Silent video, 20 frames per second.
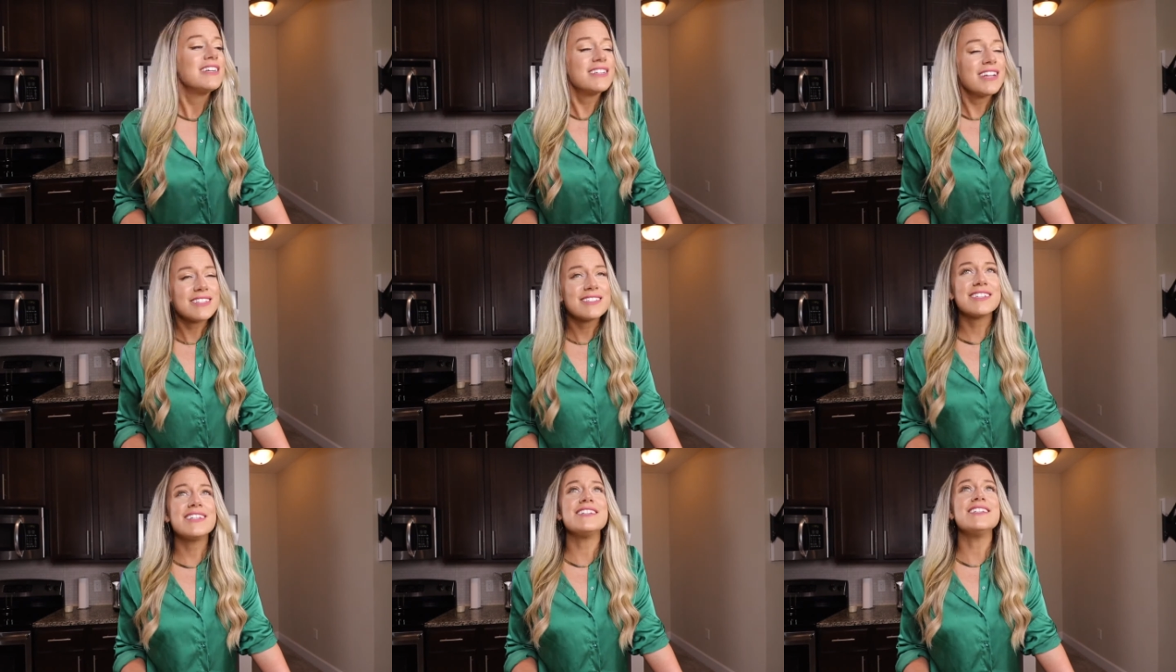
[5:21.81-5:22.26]

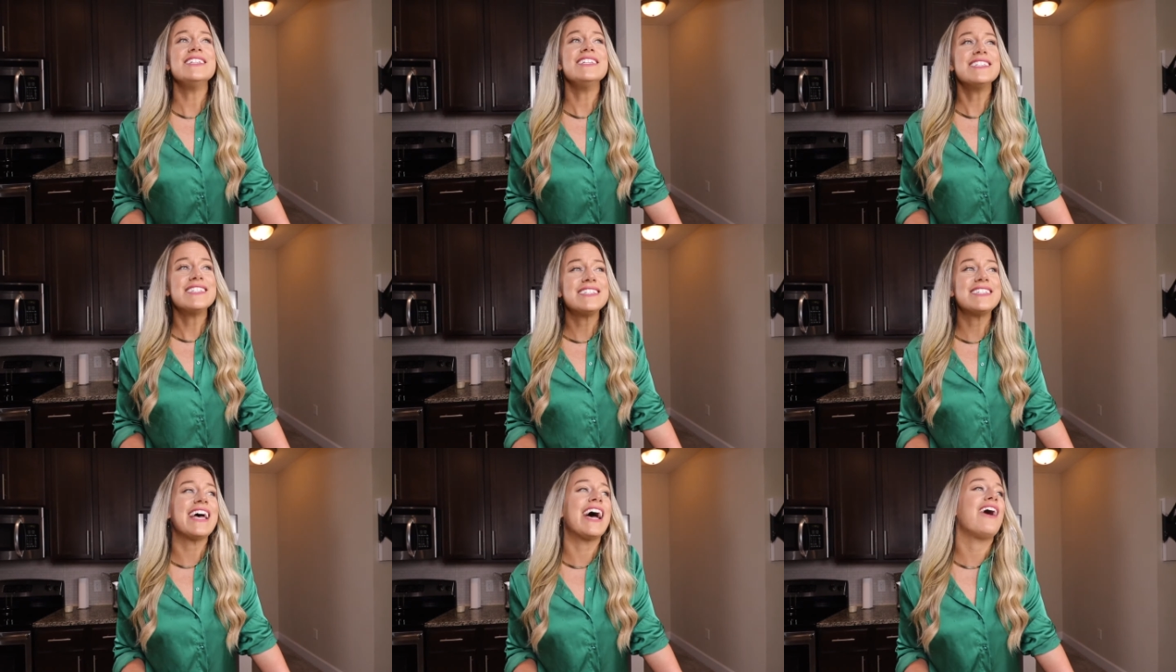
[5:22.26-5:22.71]
Doesn't
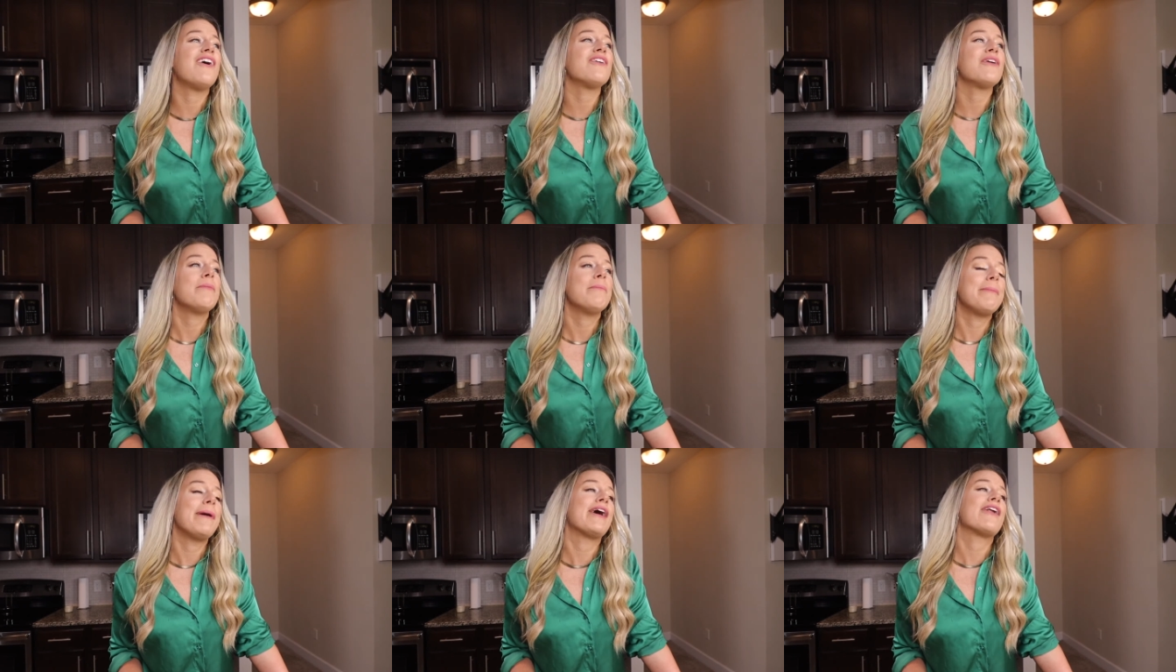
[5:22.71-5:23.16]
it
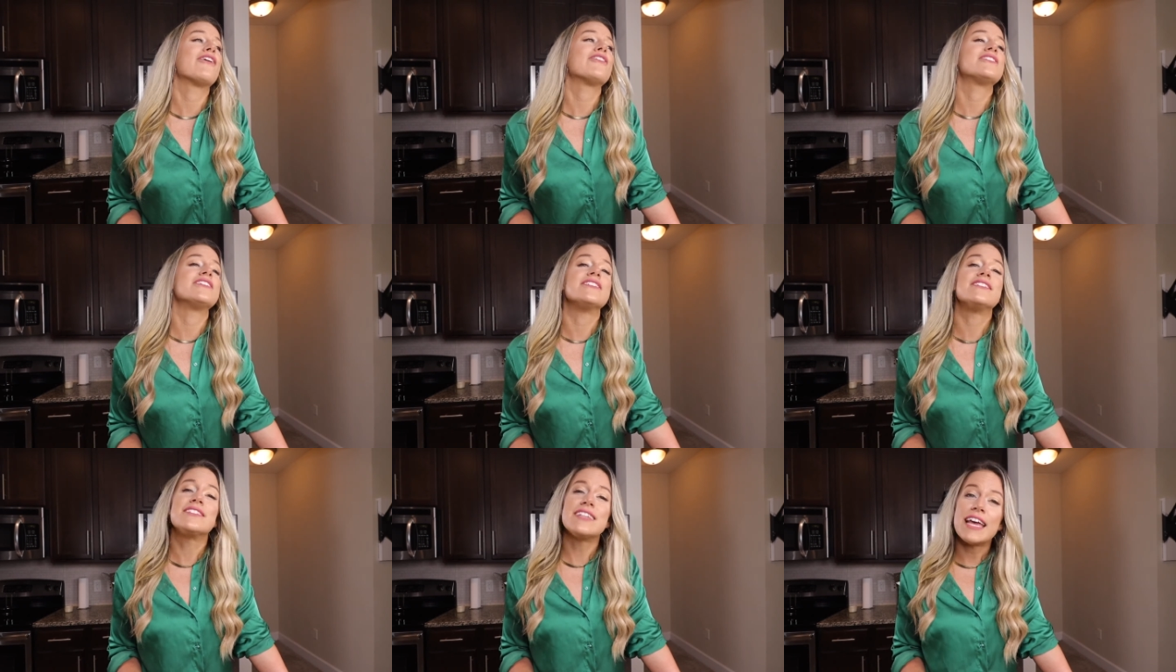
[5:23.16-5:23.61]
sound better
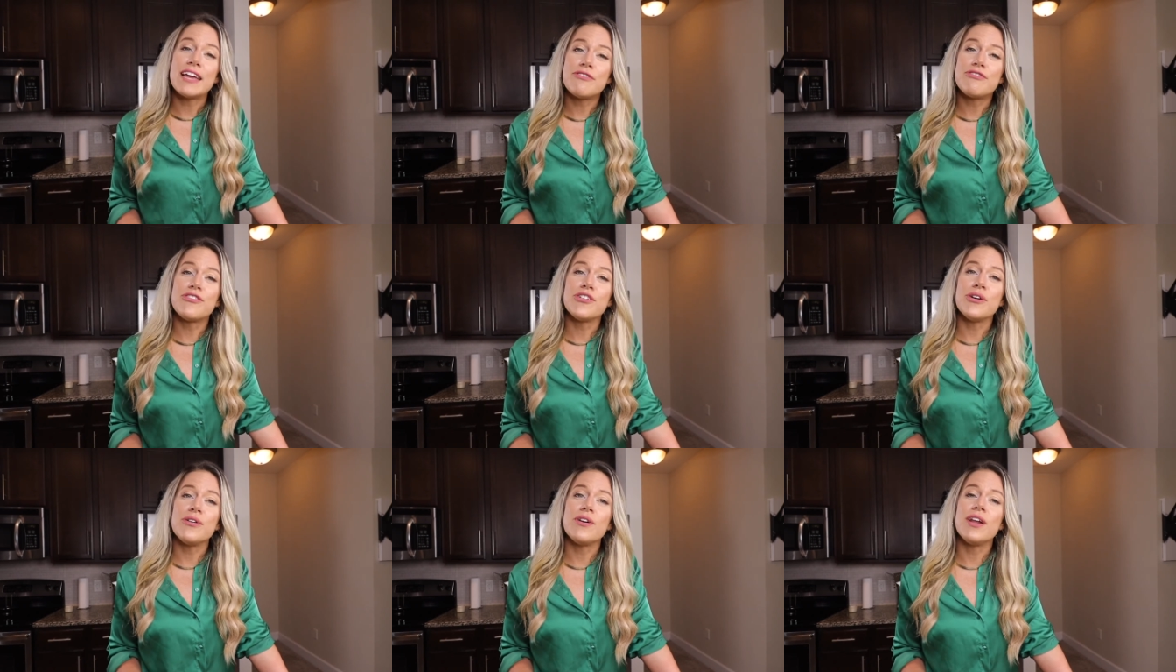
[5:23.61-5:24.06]
to
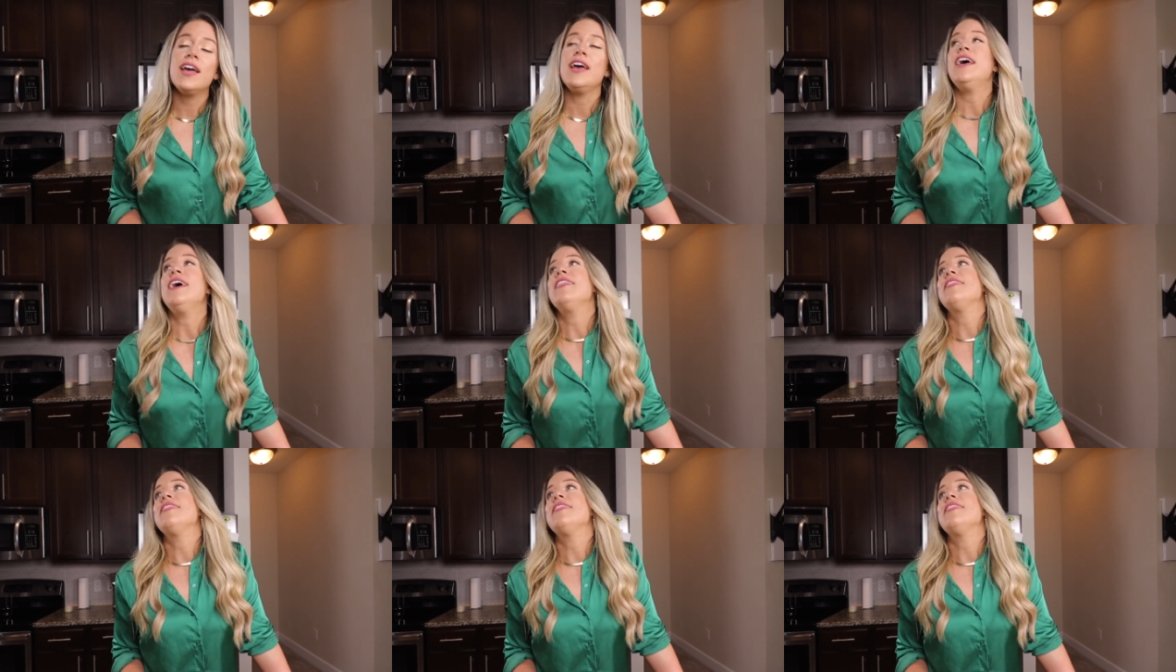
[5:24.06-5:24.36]
save food